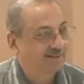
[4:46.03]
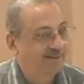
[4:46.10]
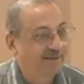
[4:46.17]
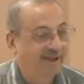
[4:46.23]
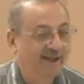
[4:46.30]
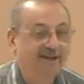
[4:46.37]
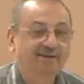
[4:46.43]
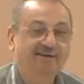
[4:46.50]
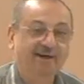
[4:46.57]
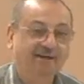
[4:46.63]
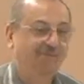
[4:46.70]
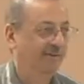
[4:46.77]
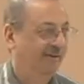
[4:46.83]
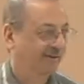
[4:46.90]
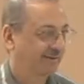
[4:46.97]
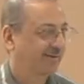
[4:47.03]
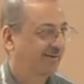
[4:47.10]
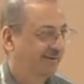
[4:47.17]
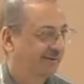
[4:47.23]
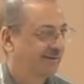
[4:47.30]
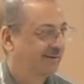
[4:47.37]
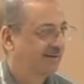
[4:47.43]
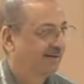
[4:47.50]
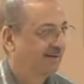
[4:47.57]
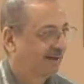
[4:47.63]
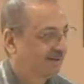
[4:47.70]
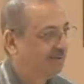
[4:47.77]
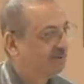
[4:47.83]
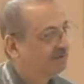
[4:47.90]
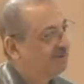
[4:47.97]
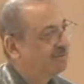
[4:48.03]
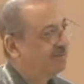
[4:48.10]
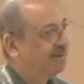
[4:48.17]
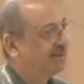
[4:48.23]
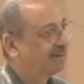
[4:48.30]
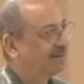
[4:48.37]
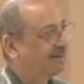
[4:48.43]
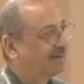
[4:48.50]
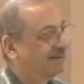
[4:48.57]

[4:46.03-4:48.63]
and khabar. Are you with me, brother?